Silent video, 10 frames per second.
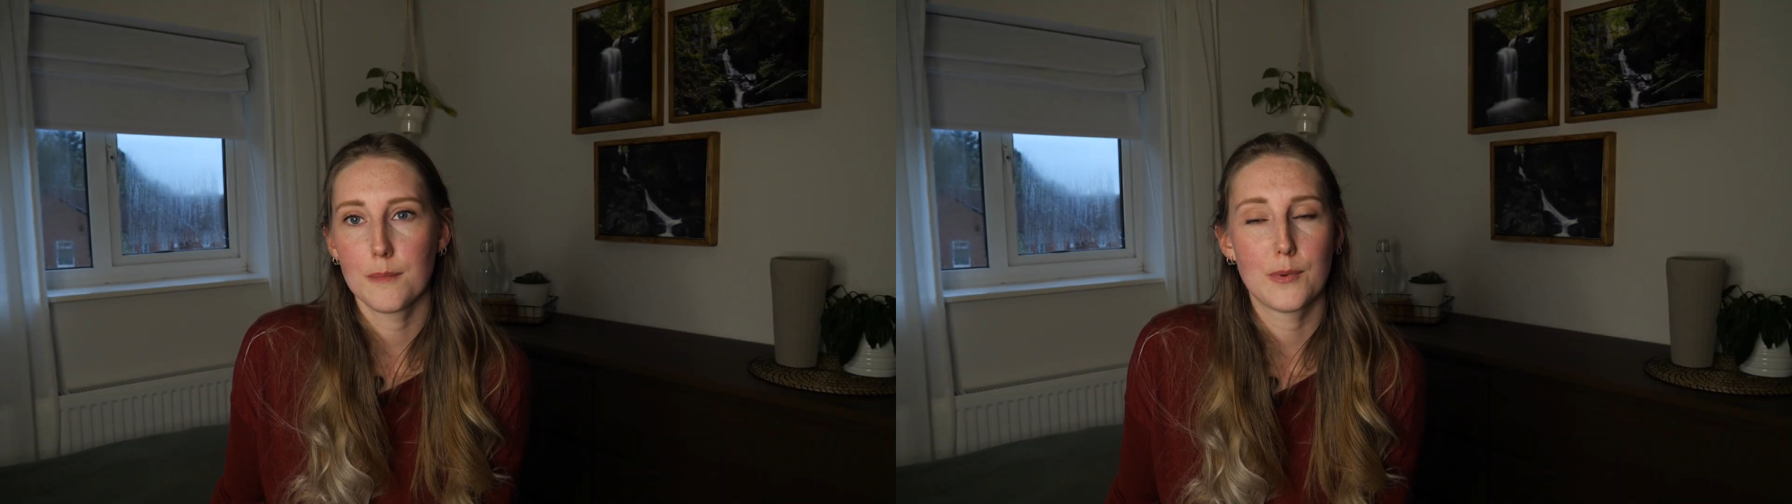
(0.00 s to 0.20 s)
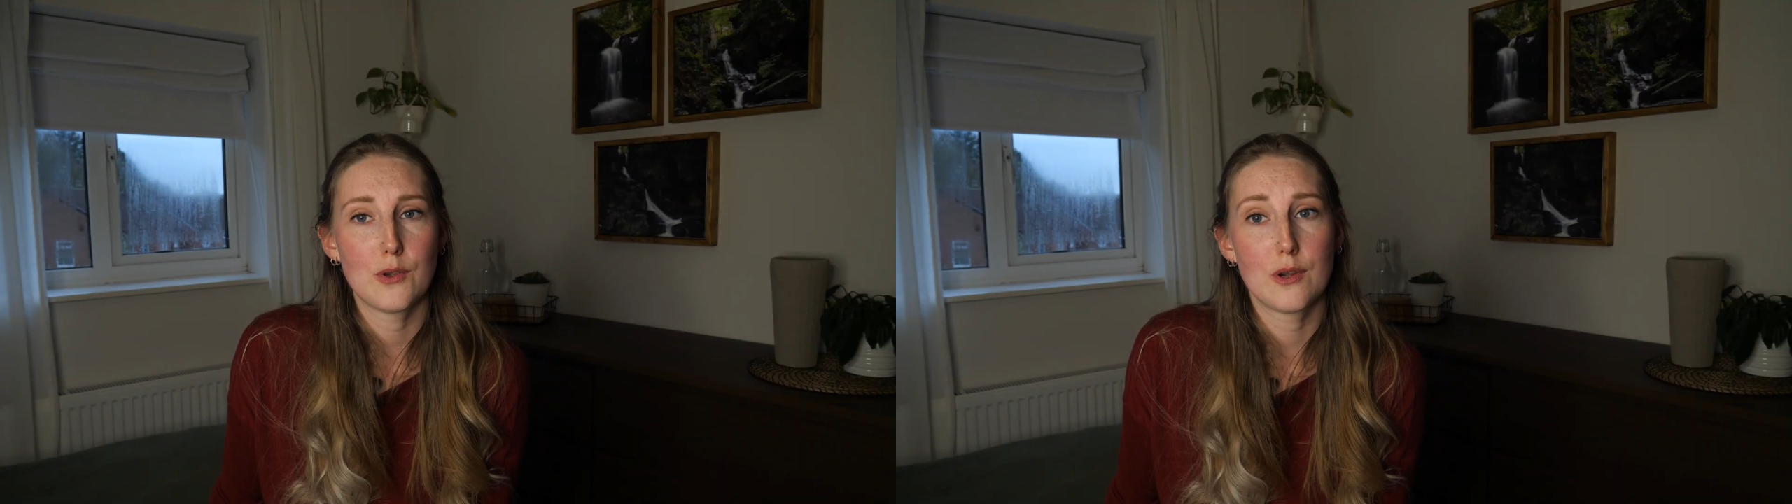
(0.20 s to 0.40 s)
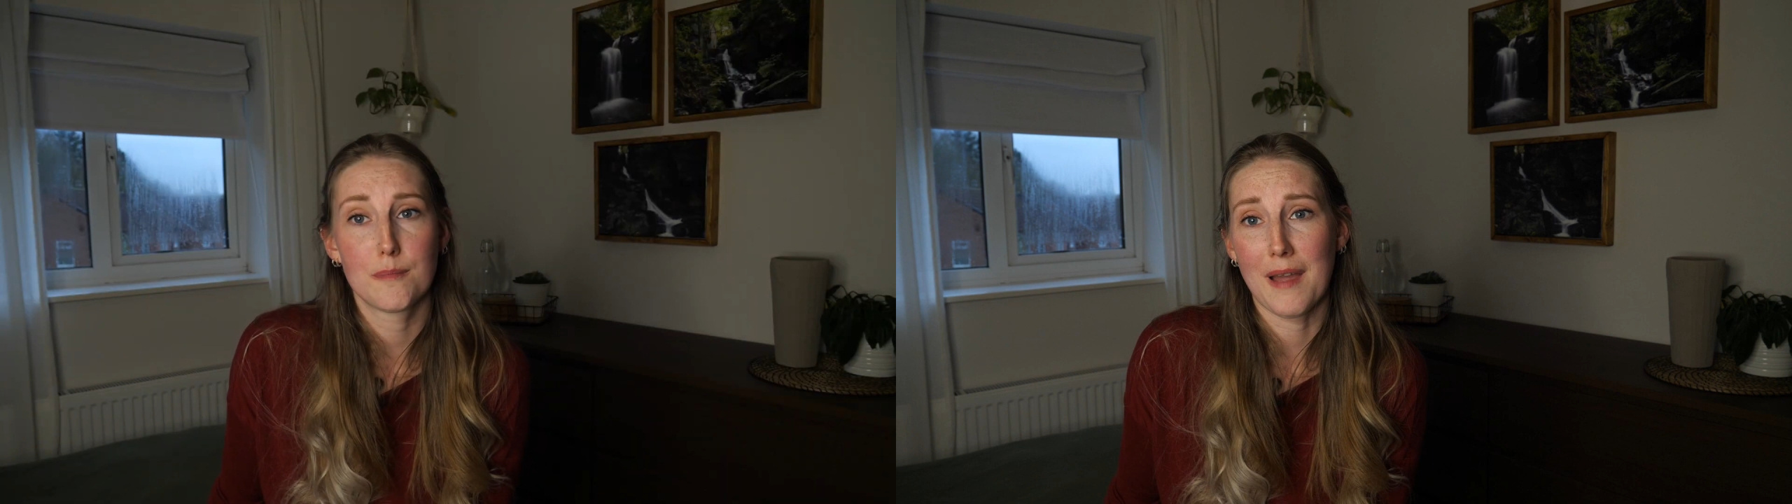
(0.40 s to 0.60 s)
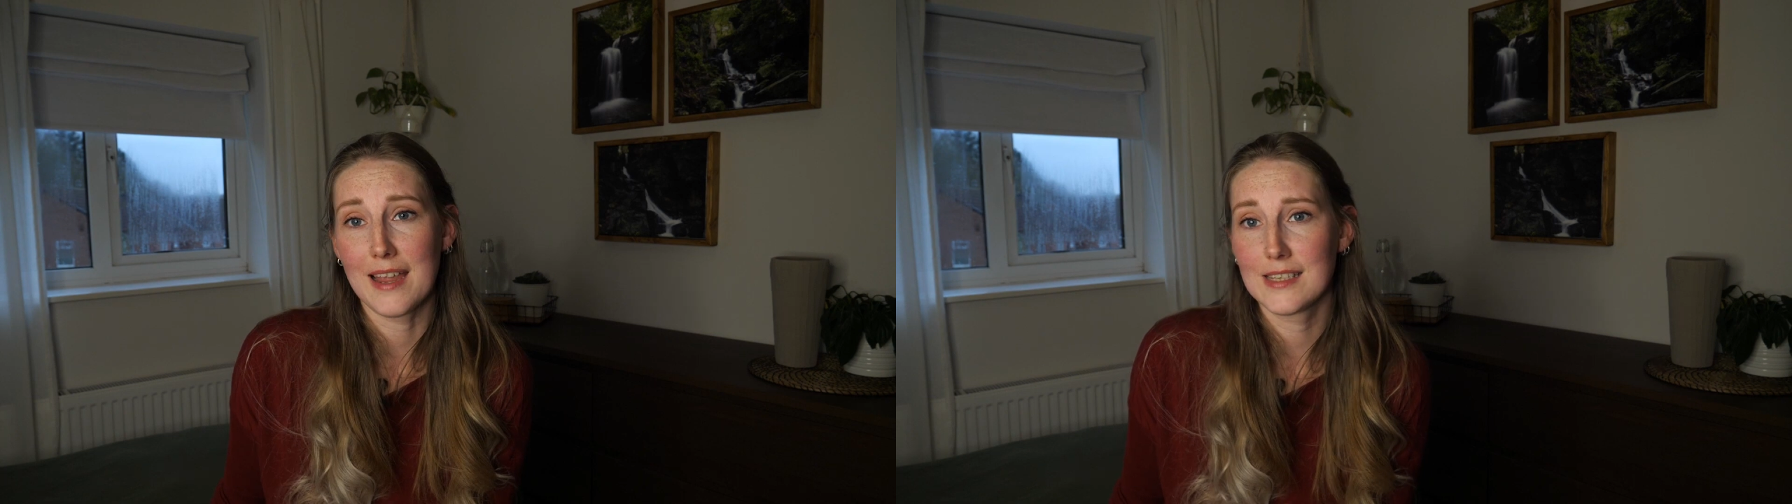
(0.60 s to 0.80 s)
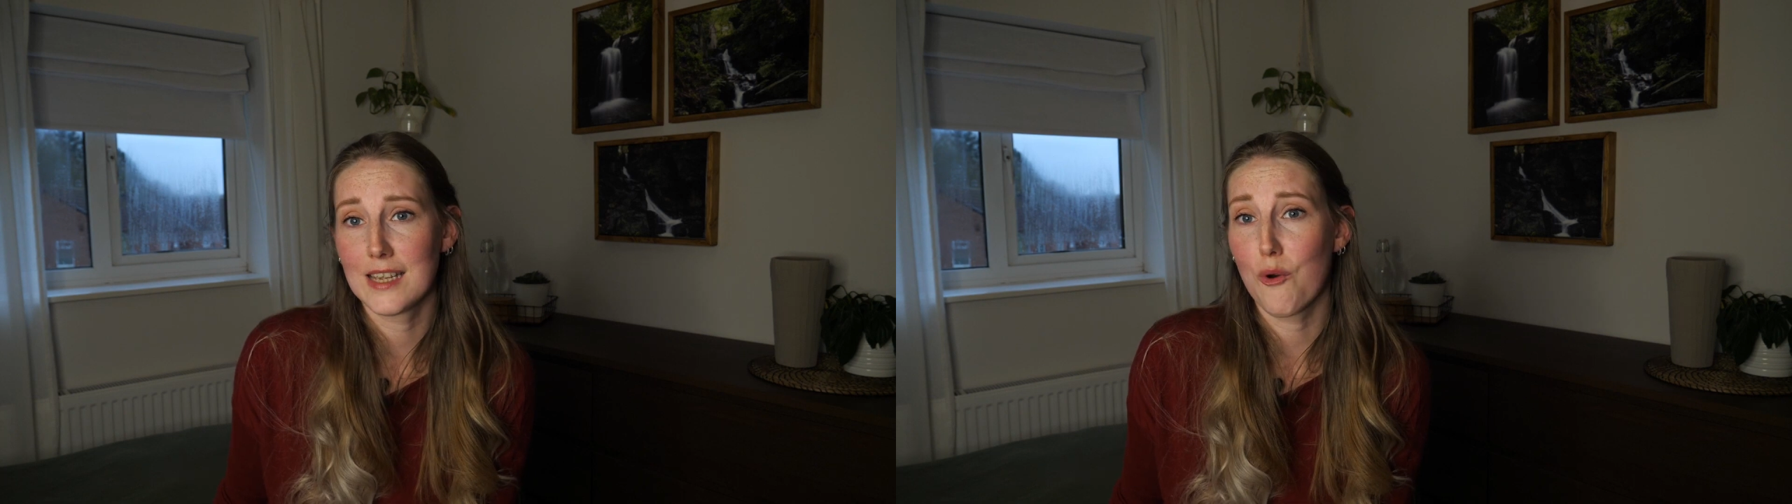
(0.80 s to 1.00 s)
but you could
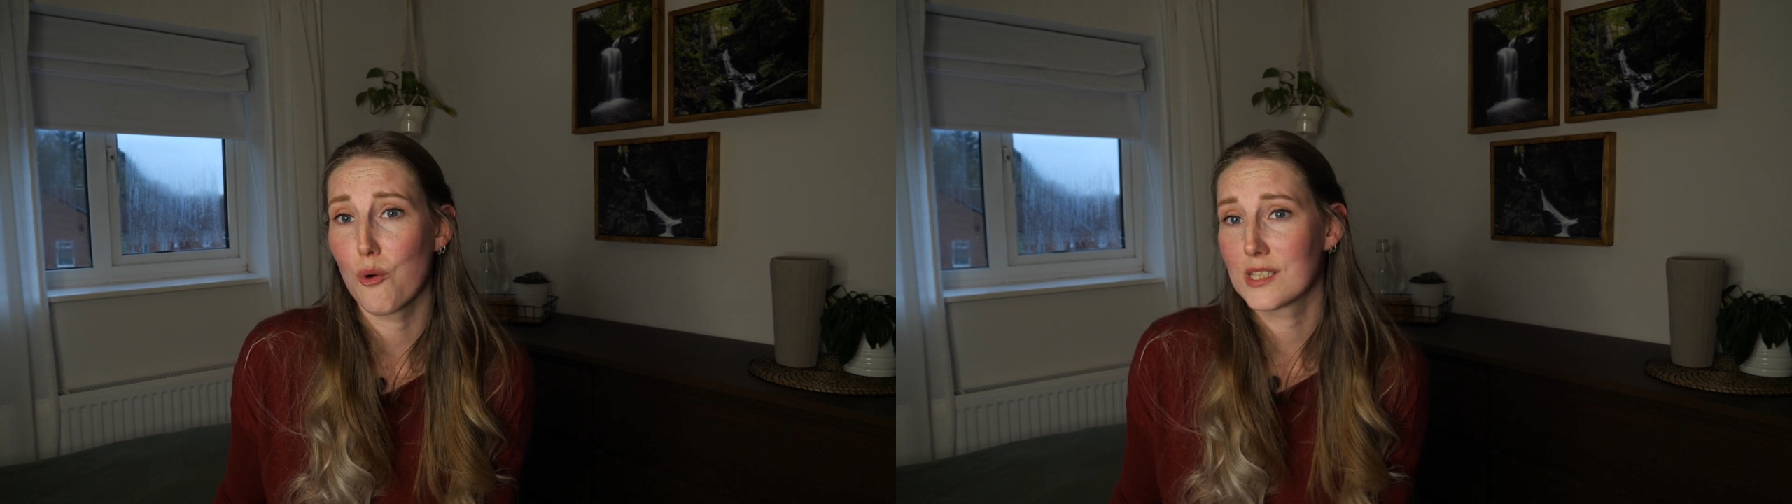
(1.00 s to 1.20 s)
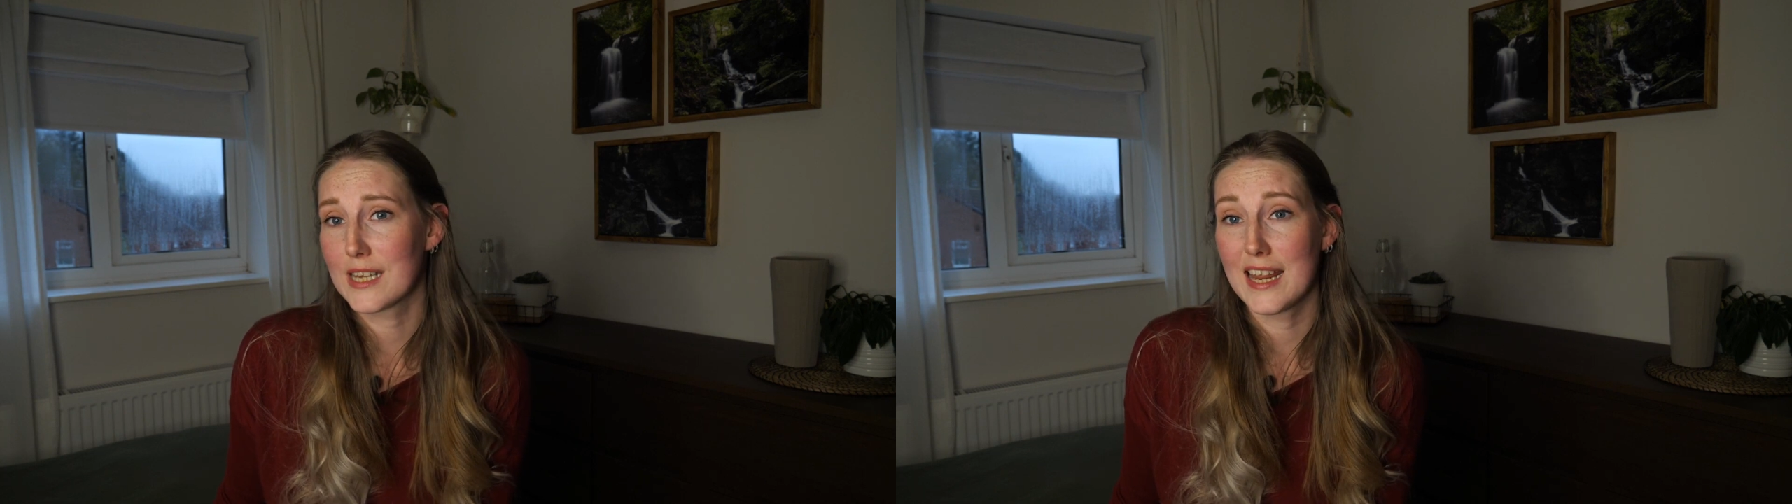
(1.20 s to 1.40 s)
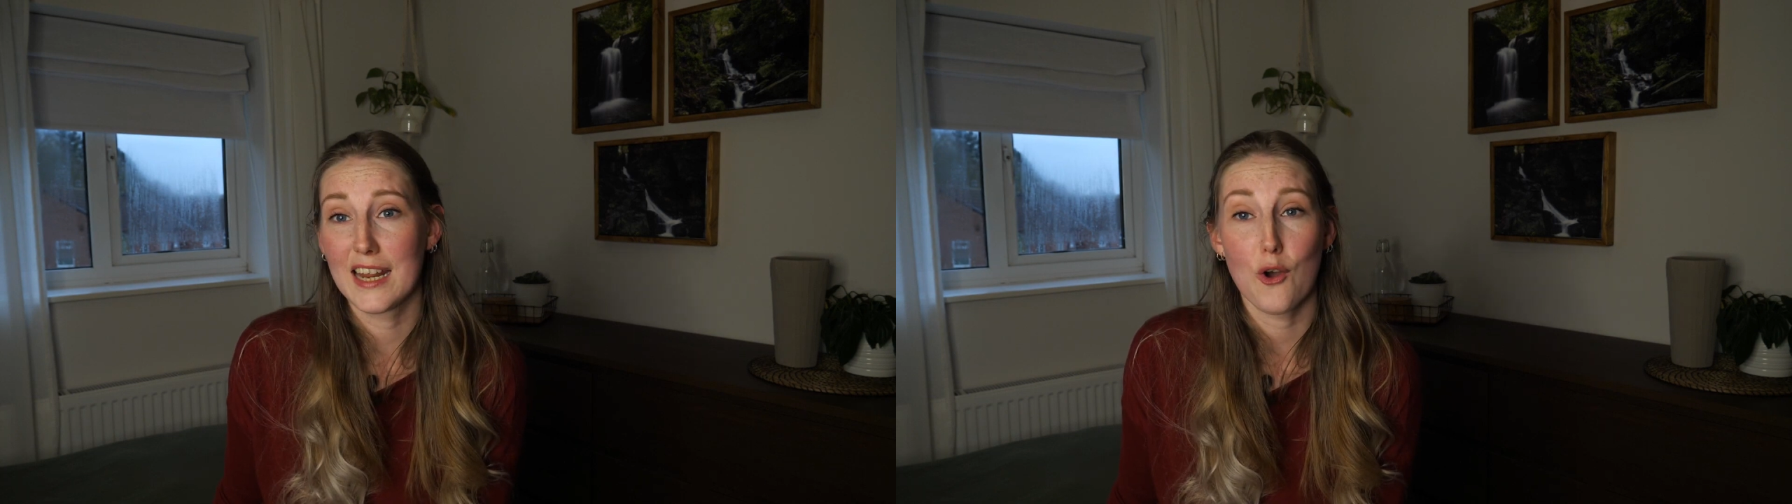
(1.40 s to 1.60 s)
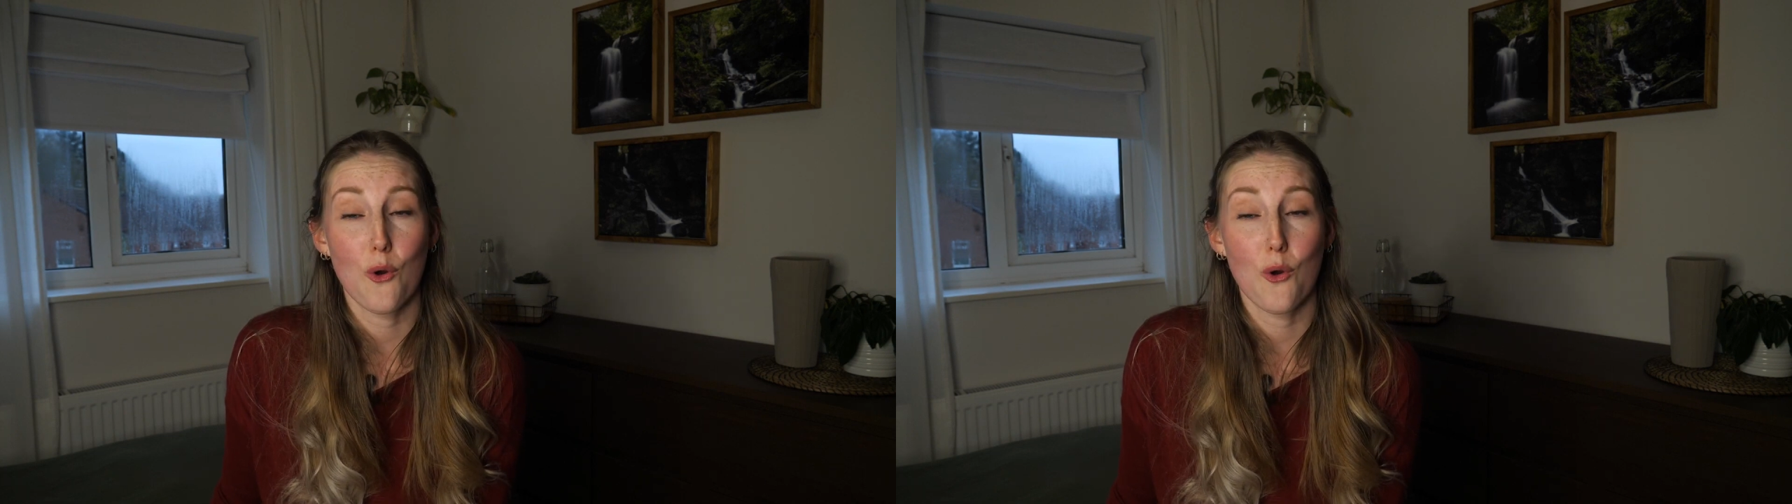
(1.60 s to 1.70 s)
paint it or stain it